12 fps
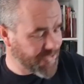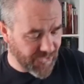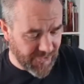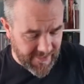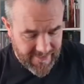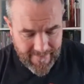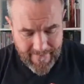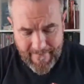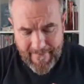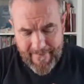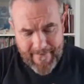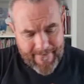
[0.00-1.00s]
shouldn't I?
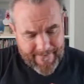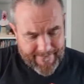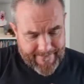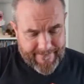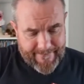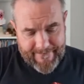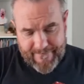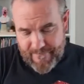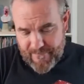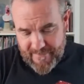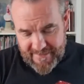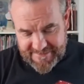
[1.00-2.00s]

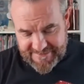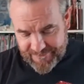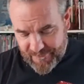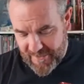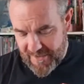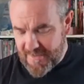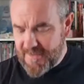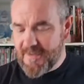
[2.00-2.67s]
What else have we got?